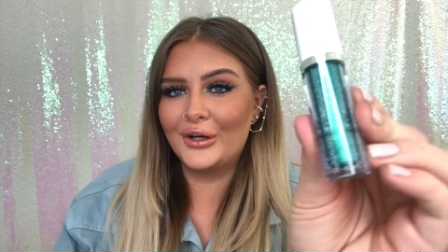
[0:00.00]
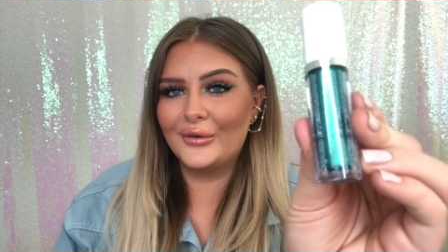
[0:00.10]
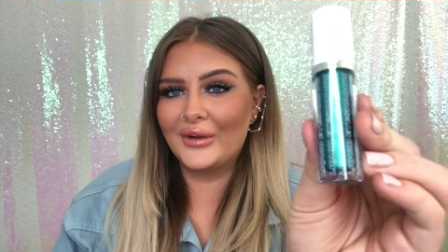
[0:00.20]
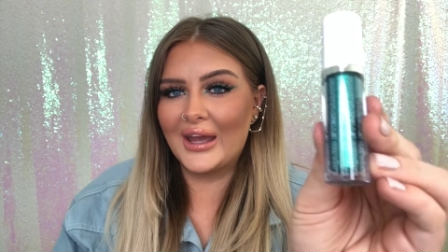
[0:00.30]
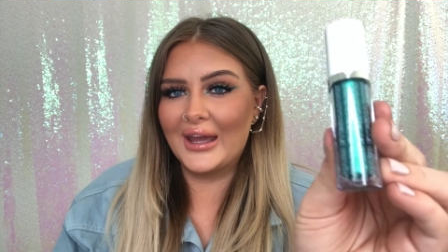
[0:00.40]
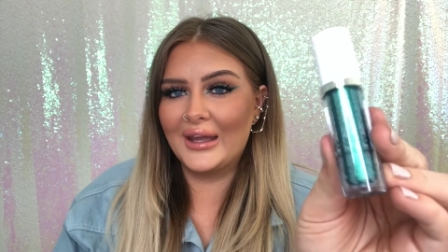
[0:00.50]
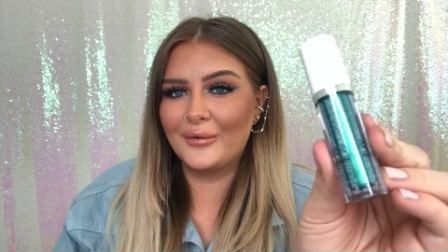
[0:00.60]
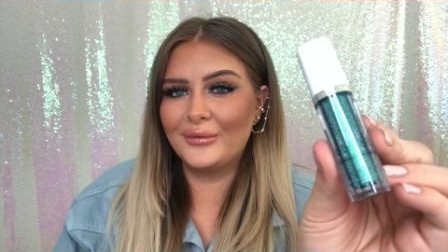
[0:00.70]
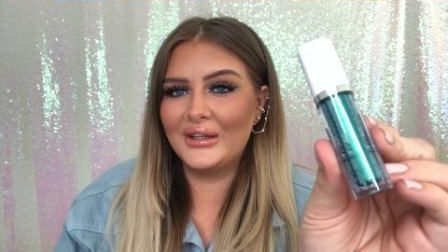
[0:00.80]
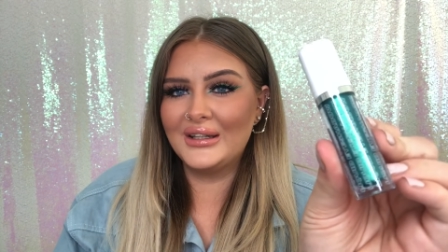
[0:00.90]
okay,
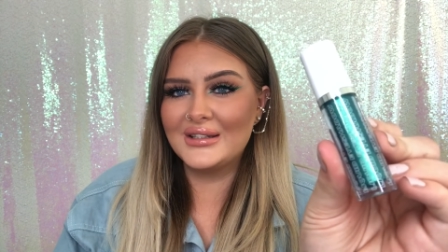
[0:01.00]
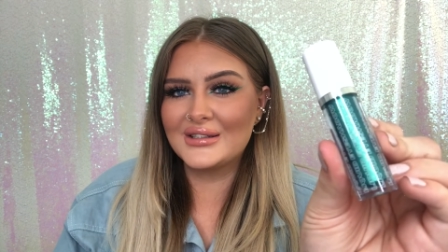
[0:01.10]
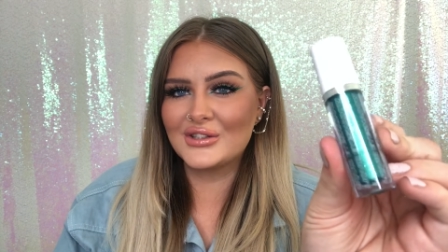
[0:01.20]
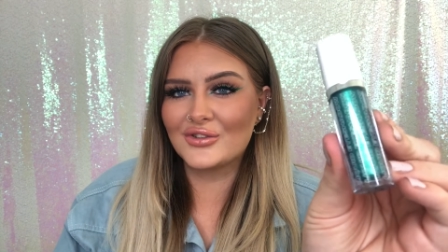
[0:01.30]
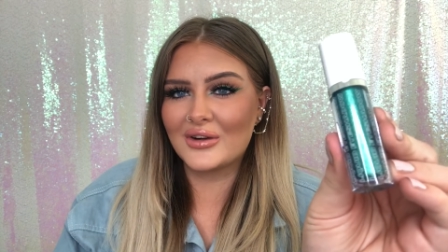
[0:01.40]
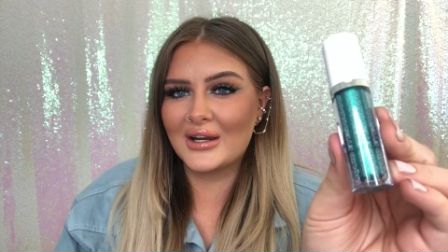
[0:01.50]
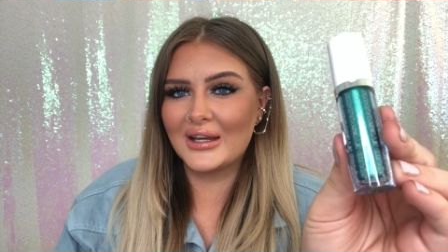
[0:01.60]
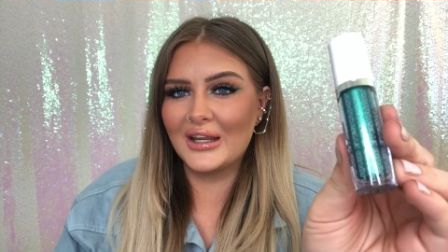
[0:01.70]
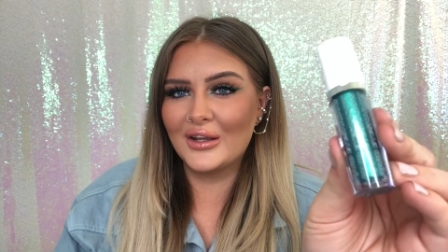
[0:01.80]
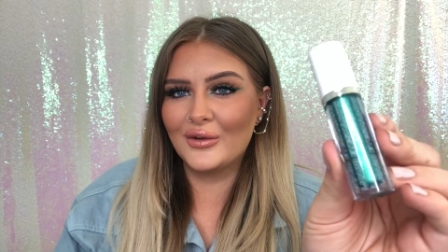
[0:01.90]
we need to try
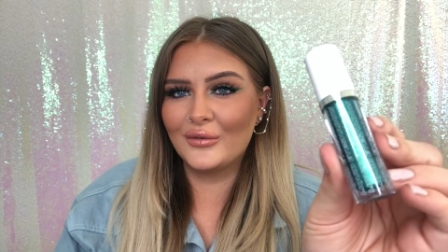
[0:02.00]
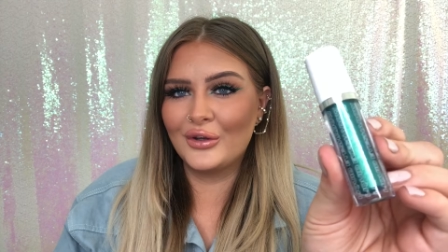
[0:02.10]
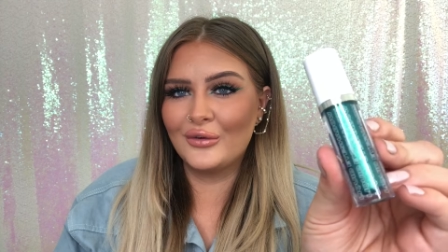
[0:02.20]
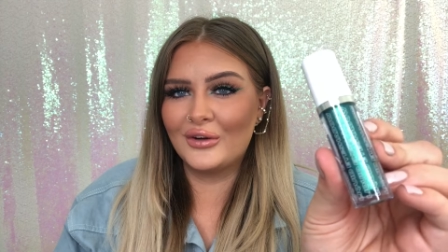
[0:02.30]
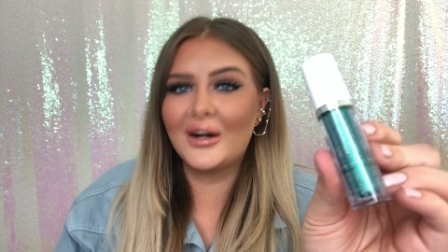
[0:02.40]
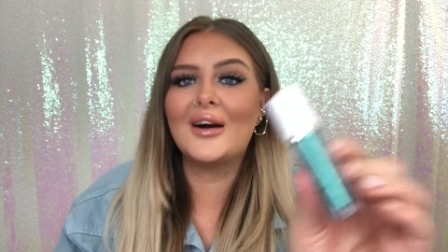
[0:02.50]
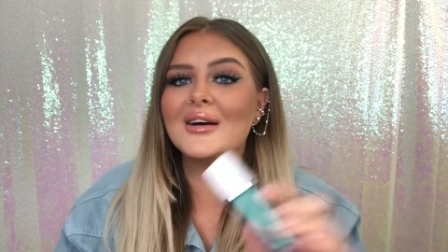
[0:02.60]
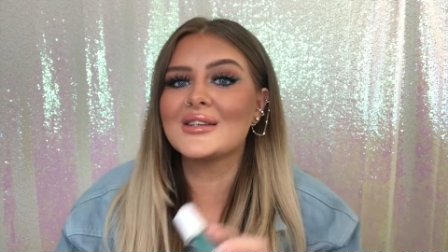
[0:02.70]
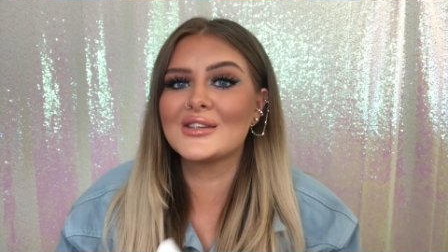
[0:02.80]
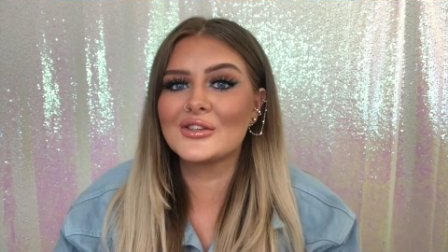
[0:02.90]
you, you are
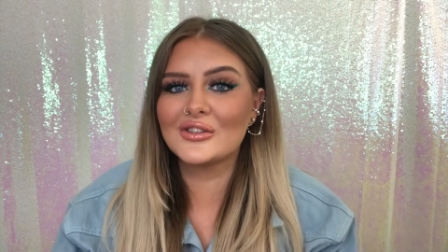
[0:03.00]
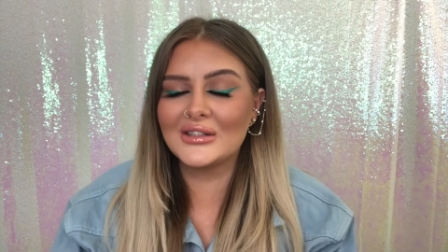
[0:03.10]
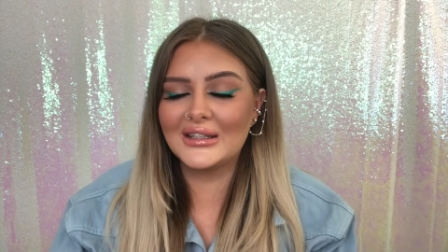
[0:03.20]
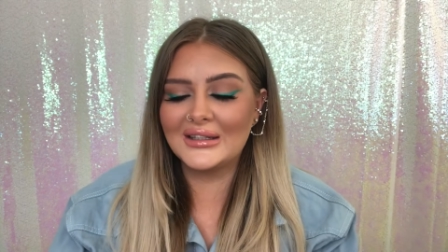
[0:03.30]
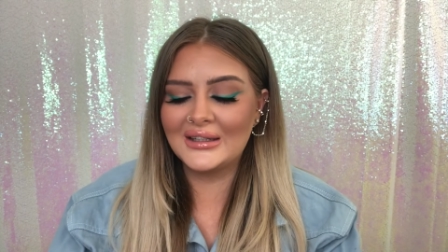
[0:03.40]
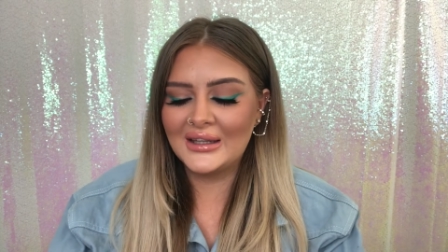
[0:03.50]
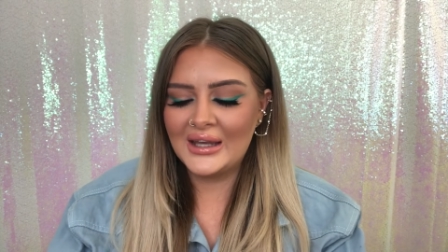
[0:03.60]
stunning.